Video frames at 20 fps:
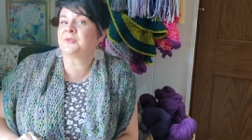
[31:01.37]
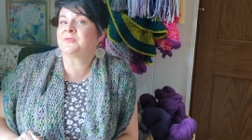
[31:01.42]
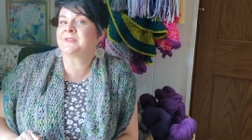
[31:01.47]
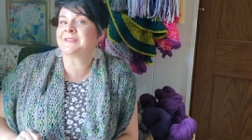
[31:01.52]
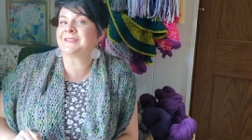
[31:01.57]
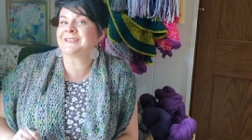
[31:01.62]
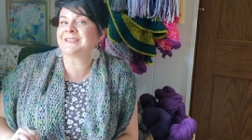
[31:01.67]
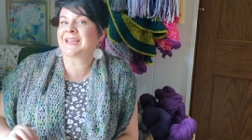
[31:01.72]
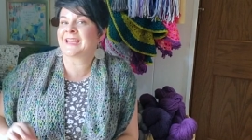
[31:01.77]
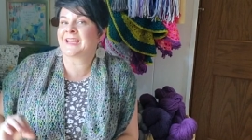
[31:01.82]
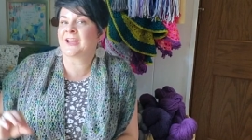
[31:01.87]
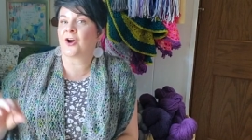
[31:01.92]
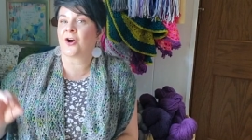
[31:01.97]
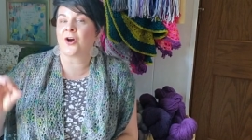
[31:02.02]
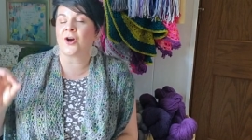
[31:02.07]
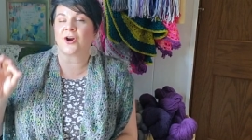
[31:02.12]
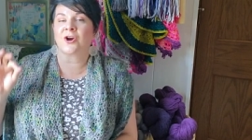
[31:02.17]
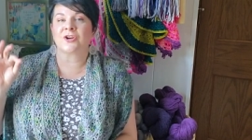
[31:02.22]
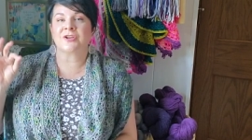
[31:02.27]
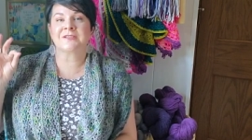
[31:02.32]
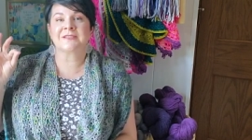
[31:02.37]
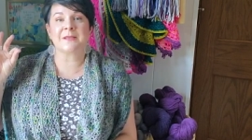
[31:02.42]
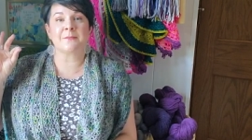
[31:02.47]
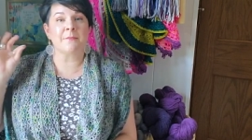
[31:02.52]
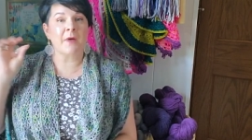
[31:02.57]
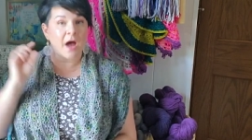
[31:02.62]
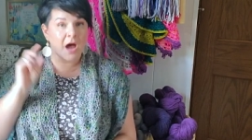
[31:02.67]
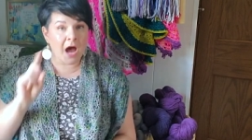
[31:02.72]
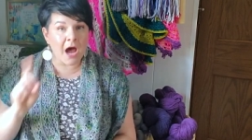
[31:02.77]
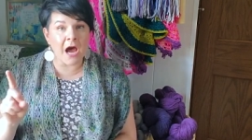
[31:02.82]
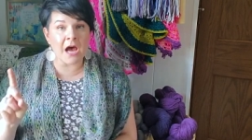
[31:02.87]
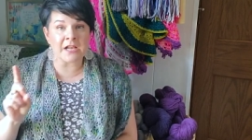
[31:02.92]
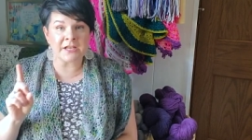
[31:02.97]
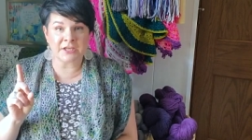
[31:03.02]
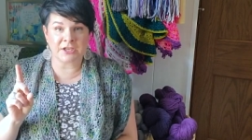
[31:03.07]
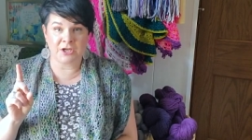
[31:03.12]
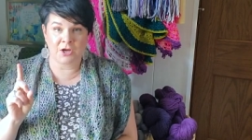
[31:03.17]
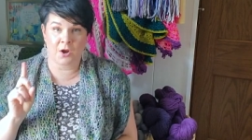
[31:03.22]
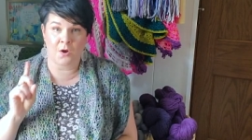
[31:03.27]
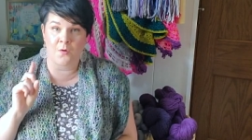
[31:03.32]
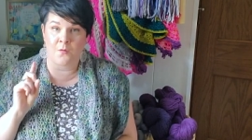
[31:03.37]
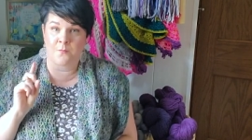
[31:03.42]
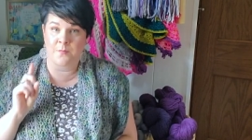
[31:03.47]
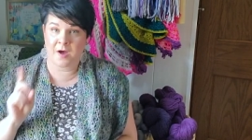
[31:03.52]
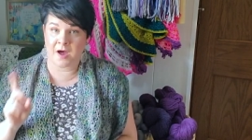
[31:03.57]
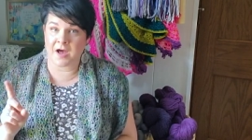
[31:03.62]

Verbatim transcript: you today are some audio